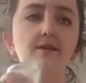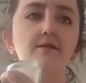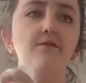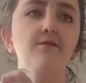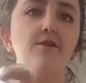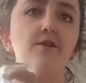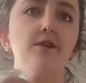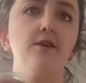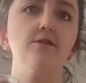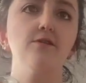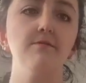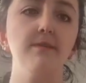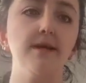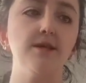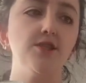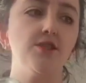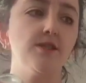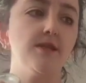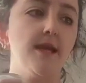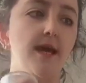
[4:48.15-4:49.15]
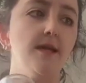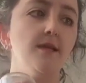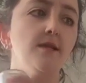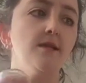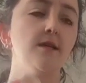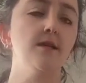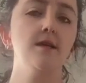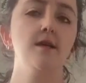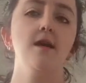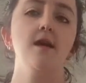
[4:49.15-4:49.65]
Forgot to mention that.
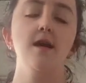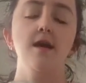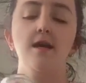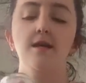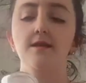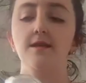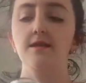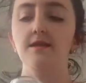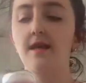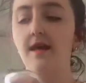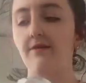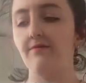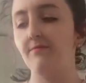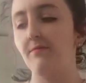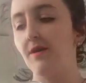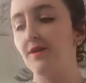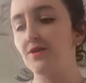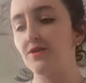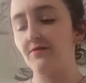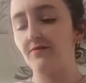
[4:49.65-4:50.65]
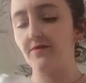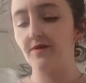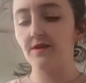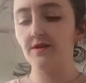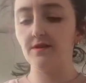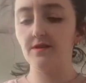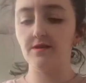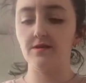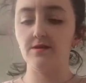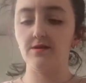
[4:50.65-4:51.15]
Didn't have much of
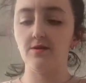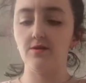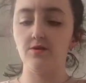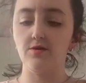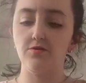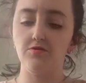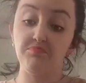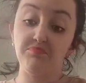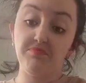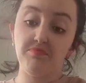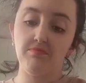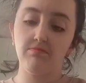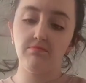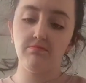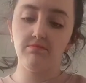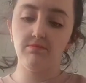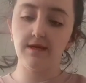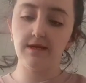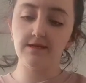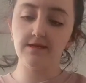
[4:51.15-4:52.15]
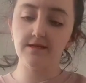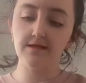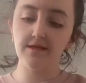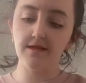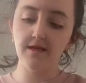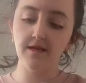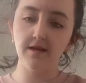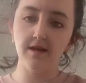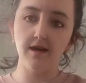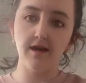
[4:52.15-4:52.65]
it, so let's
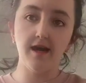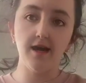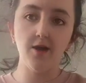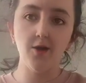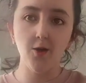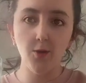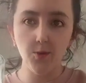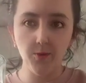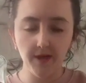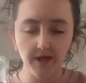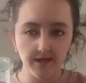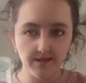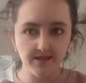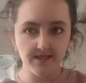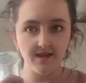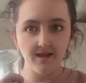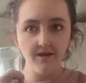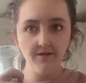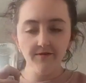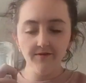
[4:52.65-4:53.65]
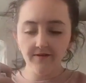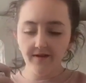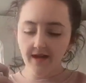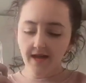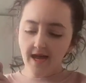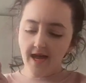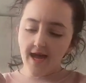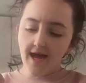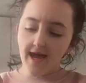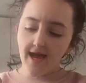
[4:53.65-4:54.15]
see. I hope it's enough.
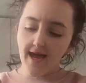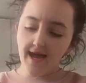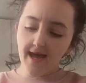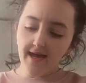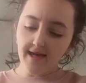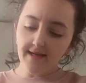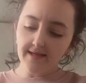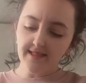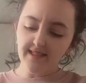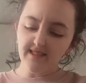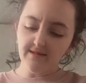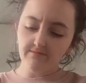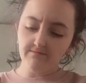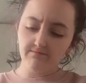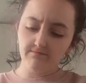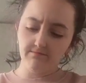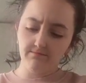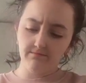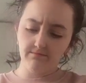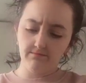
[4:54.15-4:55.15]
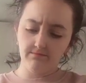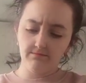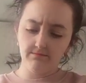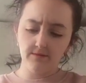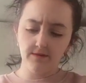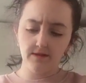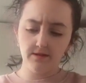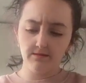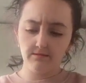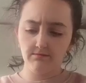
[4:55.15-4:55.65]
And
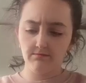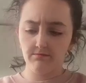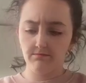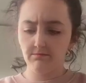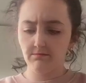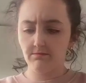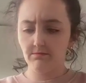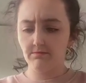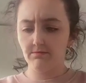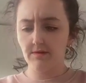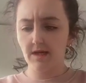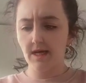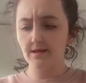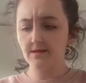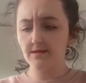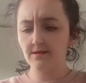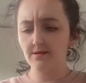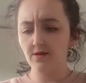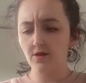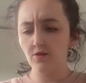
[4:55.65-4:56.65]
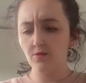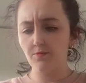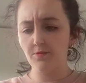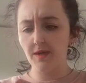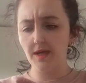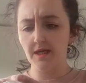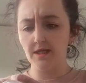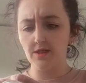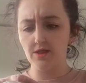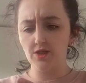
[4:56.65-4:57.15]
that's no
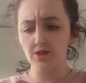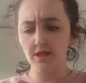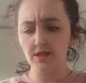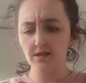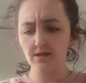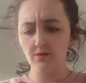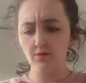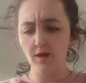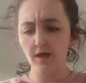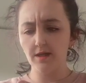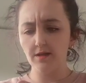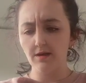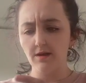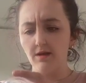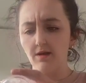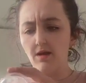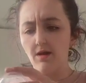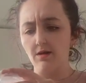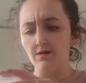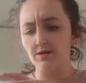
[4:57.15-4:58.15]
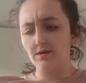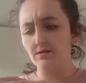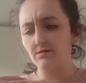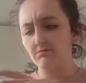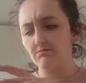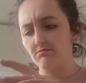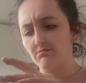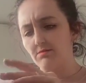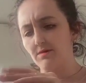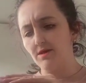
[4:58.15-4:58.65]
pinch. That's quite a lot.
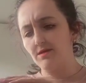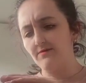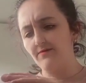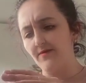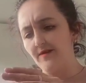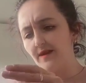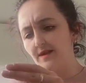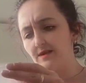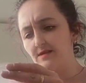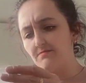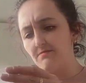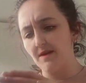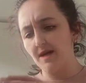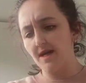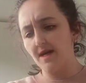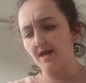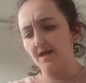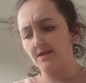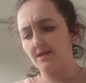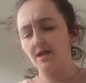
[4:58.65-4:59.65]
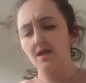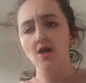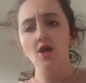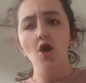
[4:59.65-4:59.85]
This thing is bad.